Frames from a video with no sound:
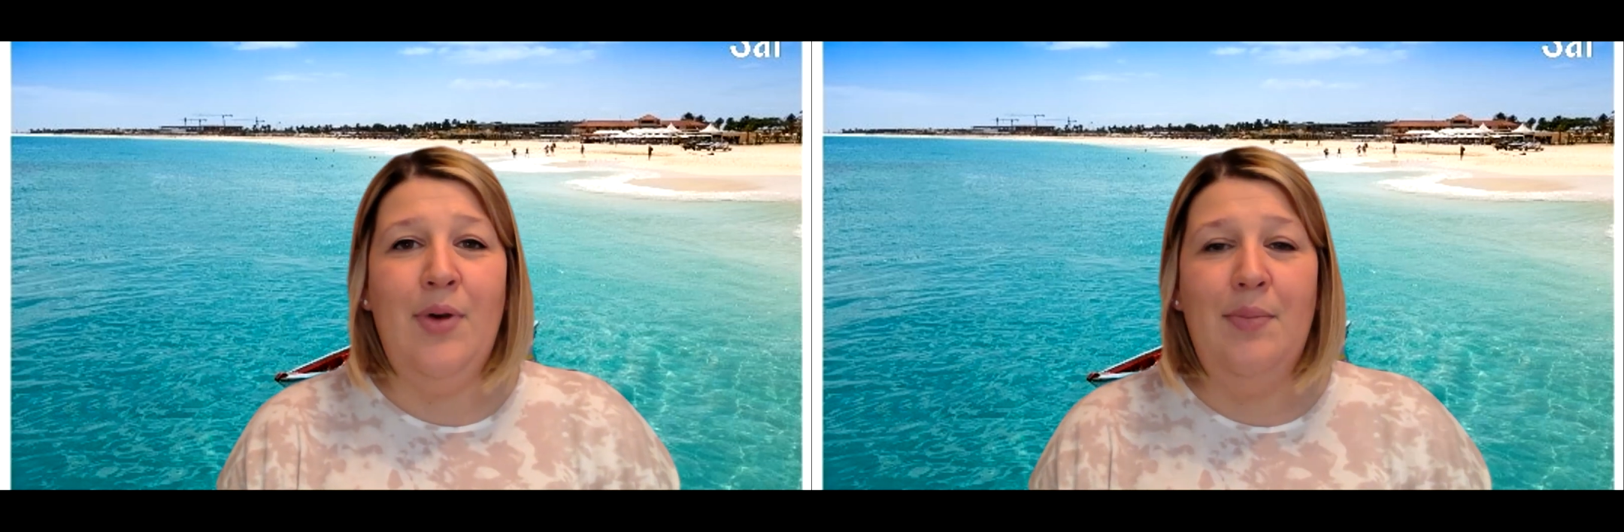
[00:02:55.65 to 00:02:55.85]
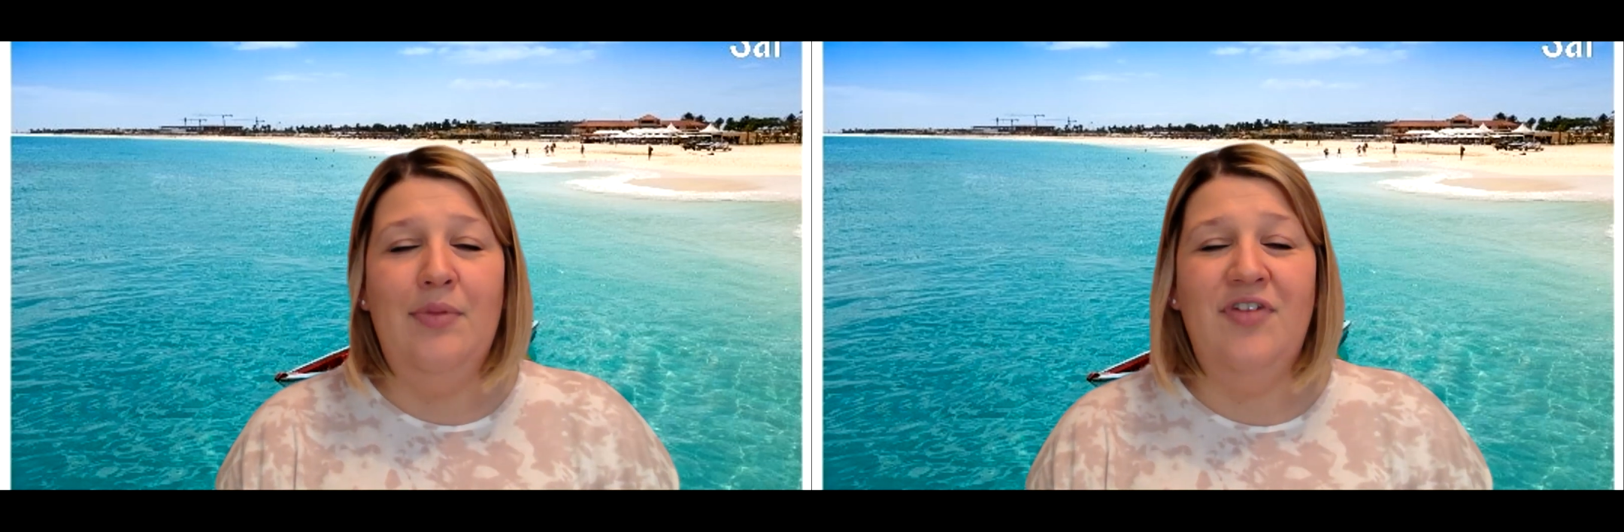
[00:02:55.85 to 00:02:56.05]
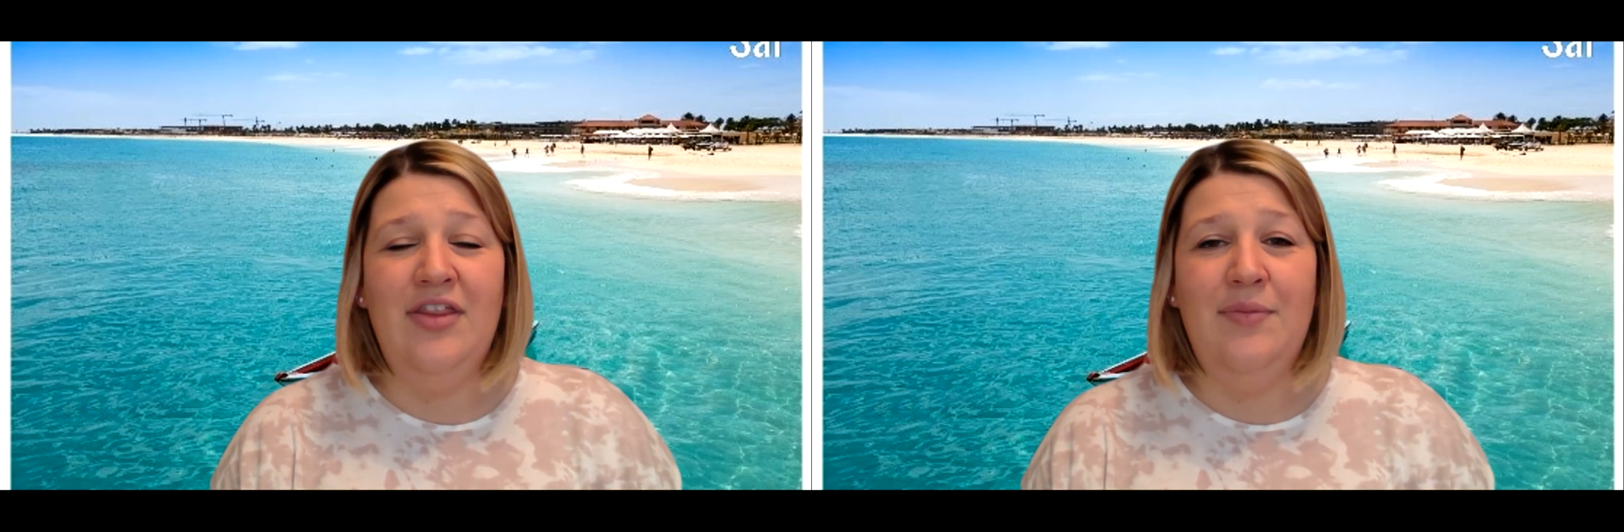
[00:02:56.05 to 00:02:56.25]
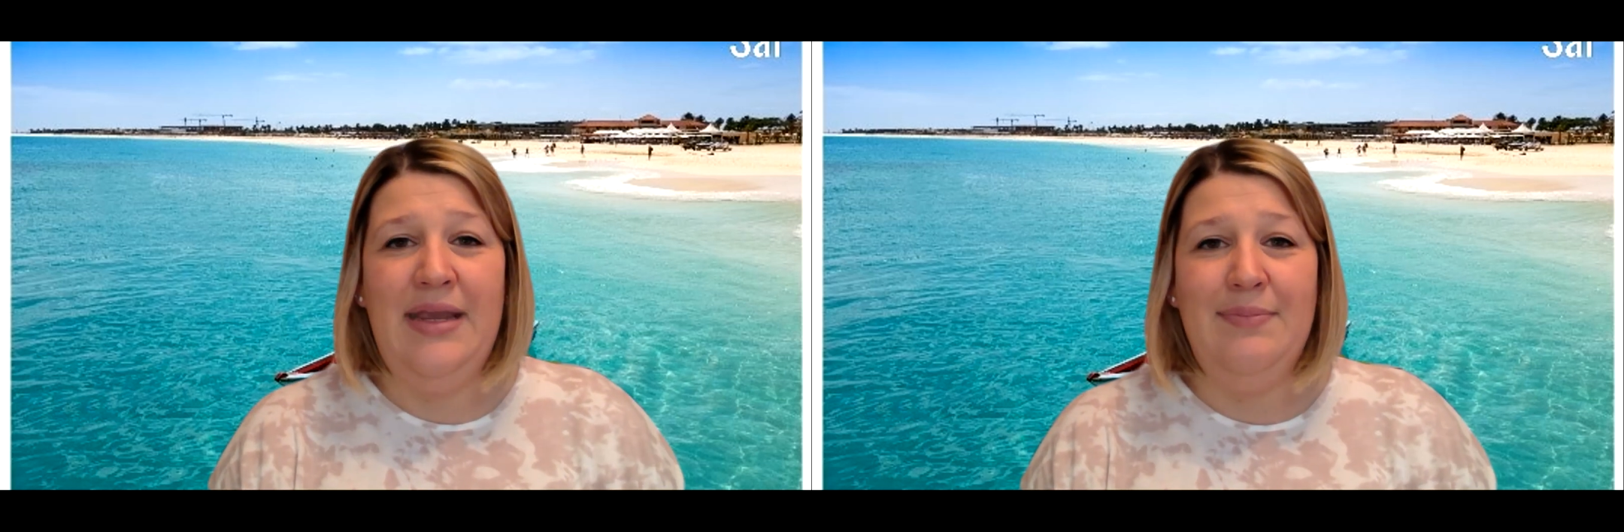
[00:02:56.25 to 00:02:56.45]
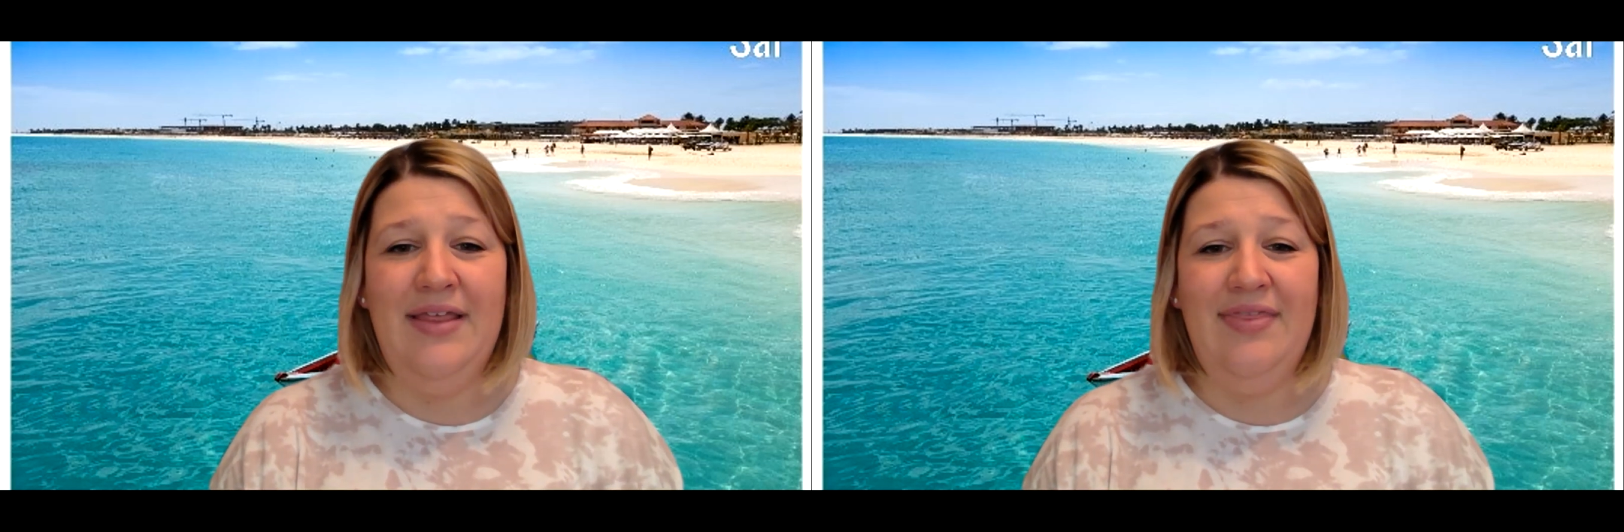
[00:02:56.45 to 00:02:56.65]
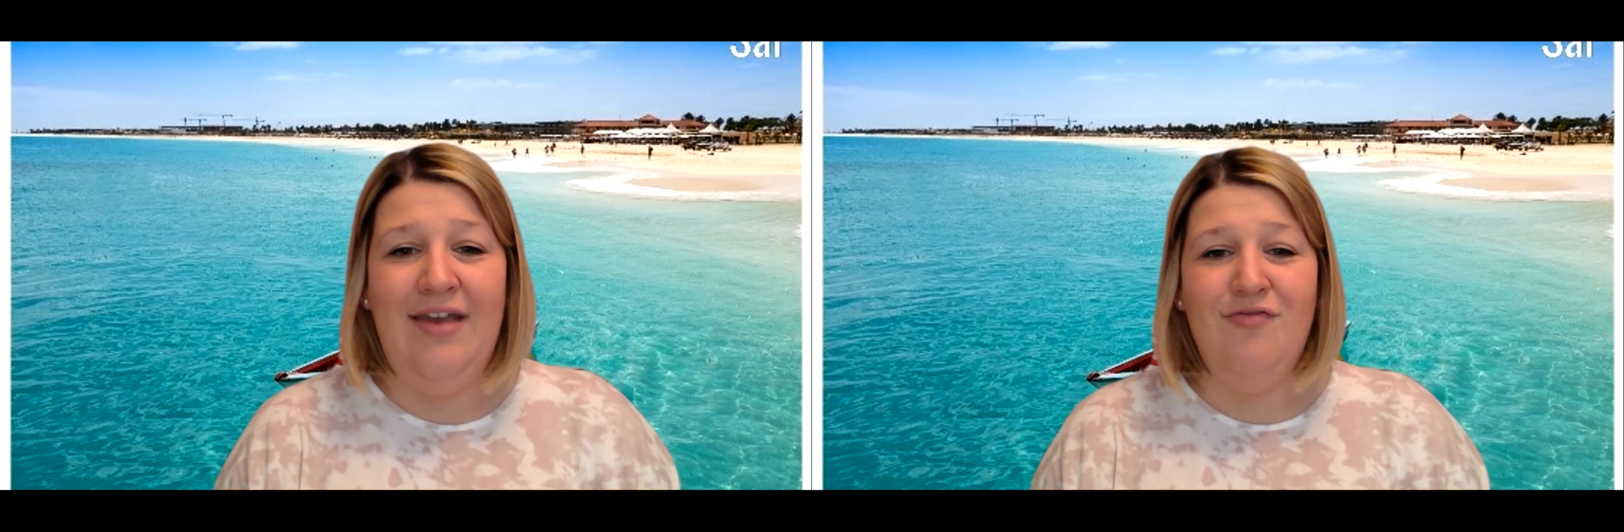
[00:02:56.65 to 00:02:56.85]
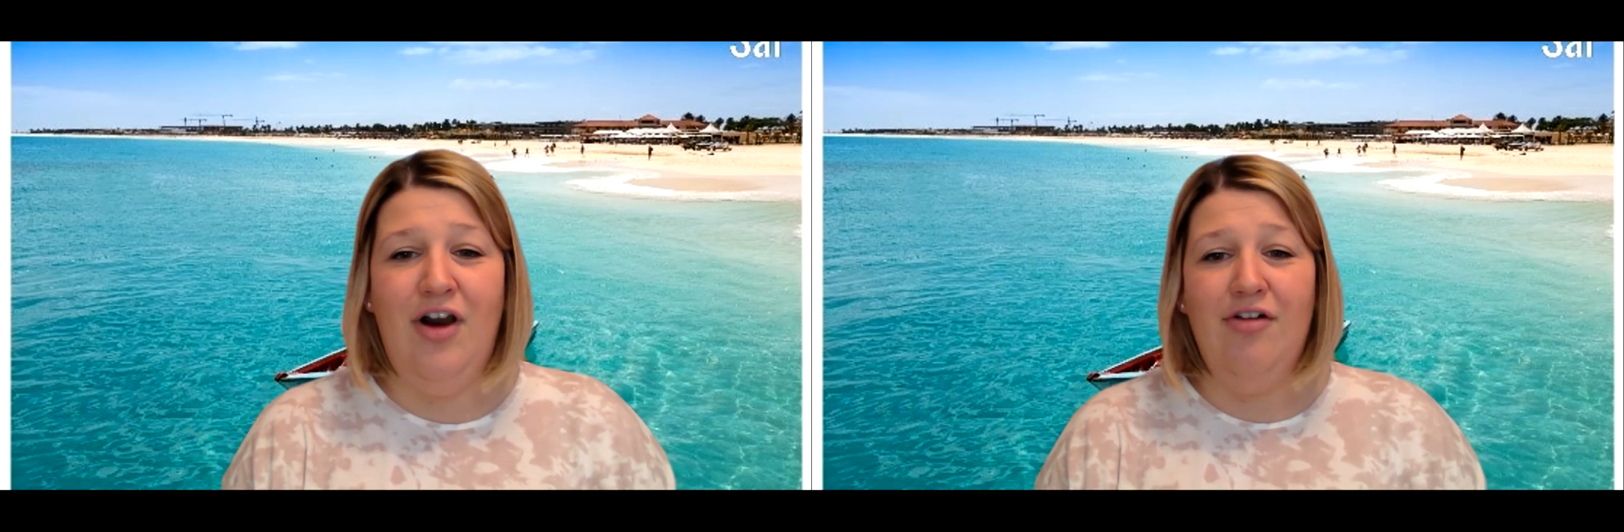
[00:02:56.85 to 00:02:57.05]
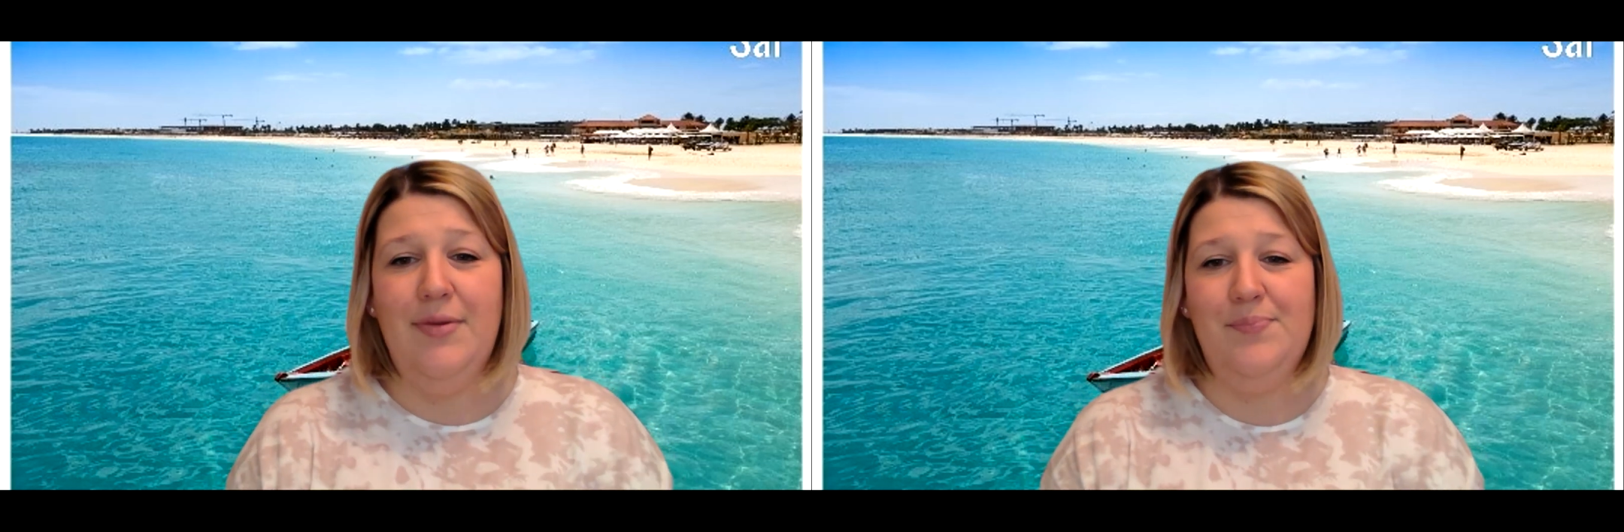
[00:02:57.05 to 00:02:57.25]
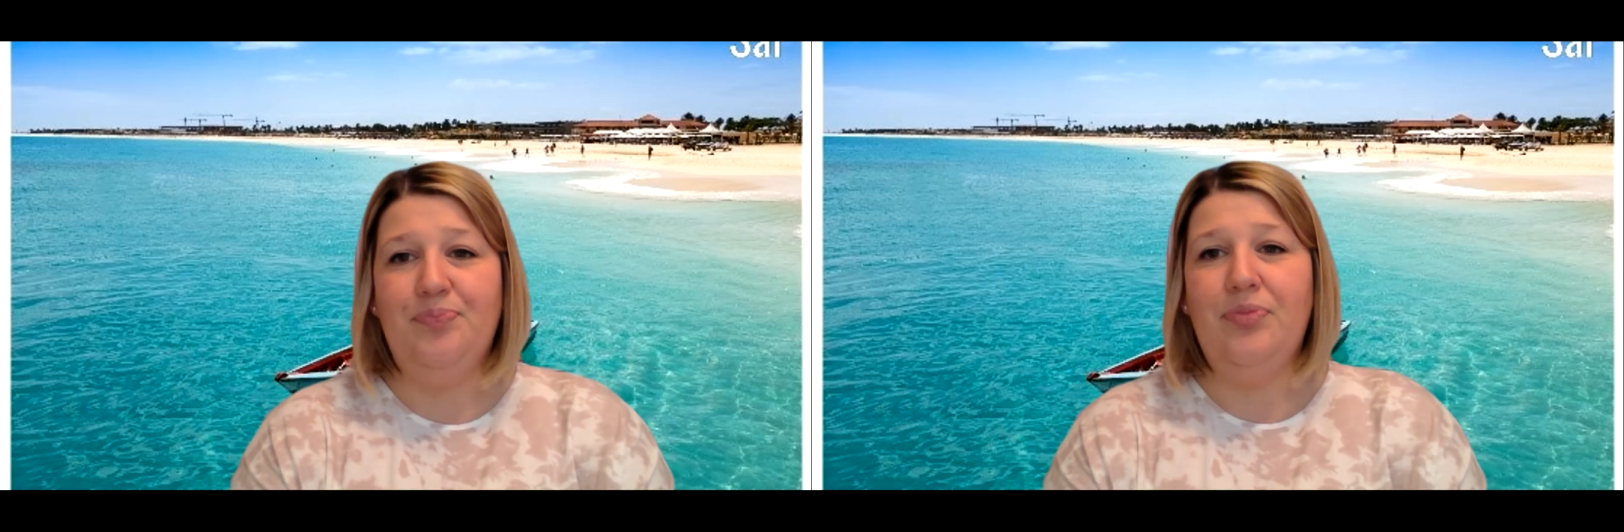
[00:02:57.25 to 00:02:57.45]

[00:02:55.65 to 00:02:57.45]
problem for other people in that environment.